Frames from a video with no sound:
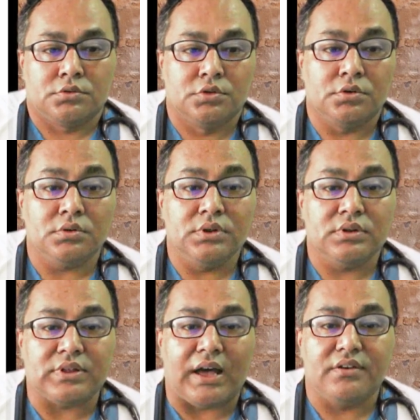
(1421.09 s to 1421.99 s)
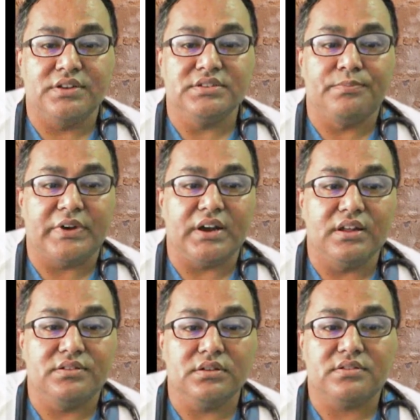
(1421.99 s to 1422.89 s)
So in thyroid disease in
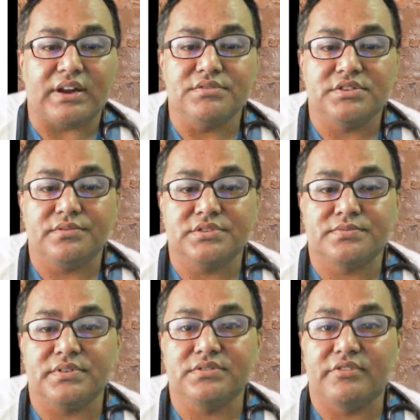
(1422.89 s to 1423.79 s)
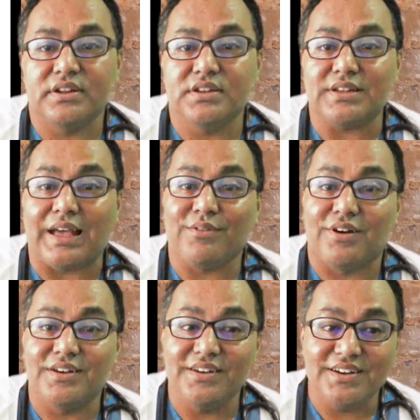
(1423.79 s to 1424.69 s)
pregnancy, trimester specific ranges I have
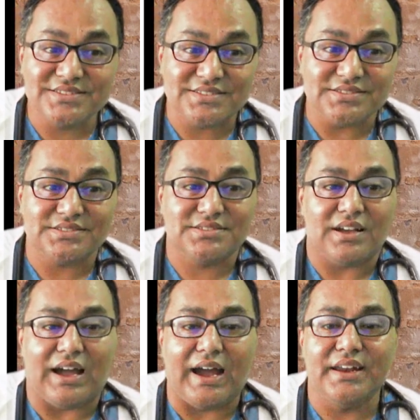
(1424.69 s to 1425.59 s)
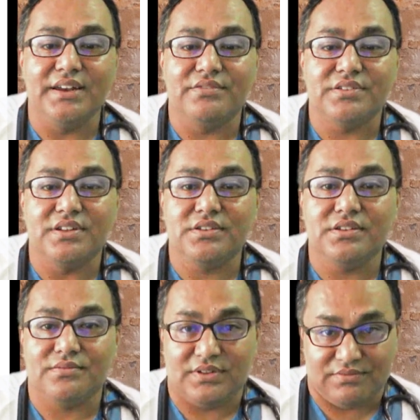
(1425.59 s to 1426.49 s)
already discussed. Iodine
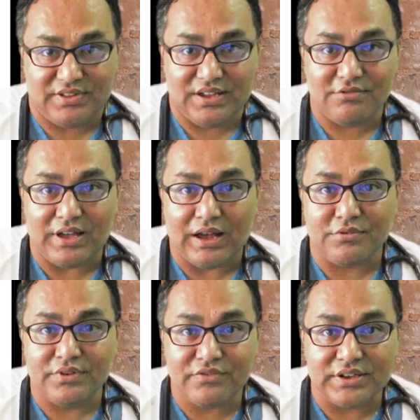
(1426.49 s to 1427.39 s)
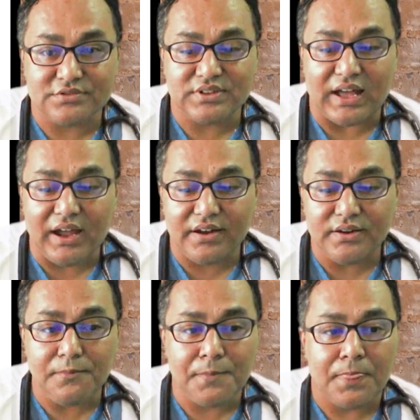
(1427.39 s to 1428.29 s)
deficiency, there we have to replace with the
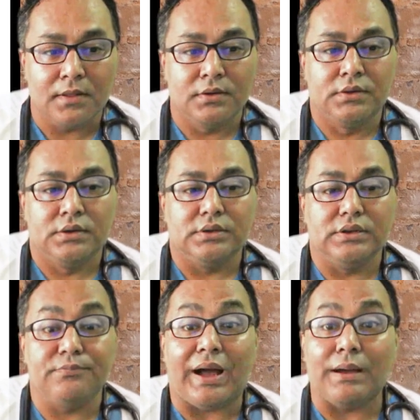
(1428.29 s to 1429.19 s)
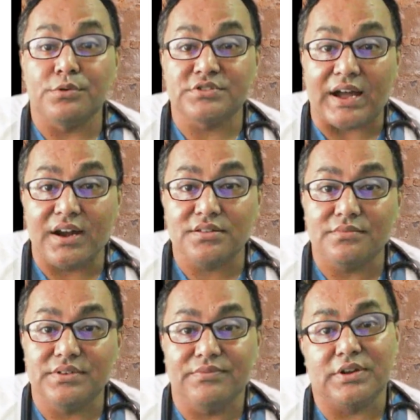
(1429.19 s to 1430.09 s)
iodine. If
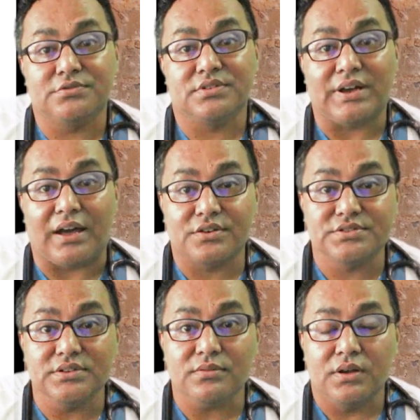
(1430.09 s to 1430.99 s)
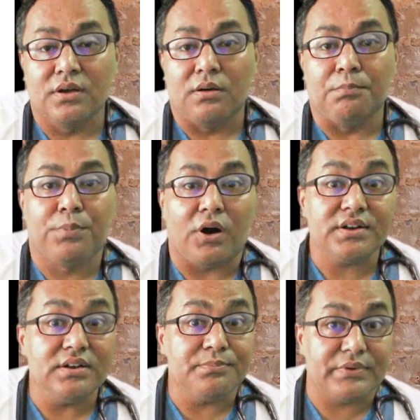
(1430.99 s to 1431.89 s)
hypothyroidism, replace with thyroxine.
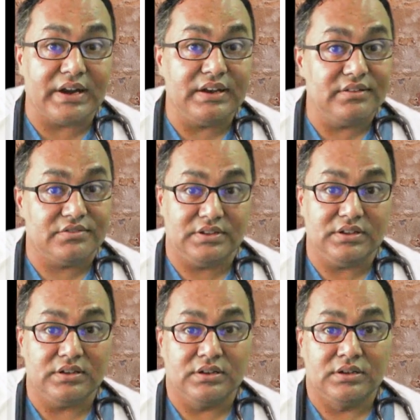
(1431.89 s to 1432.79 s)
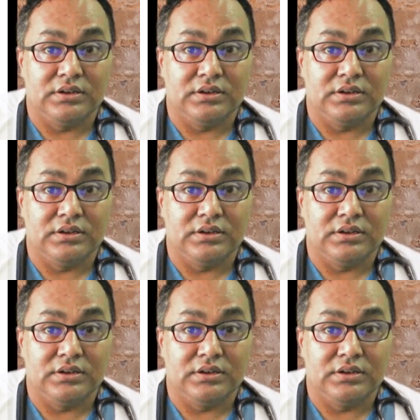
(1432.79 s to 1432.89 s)
But in pregnancy,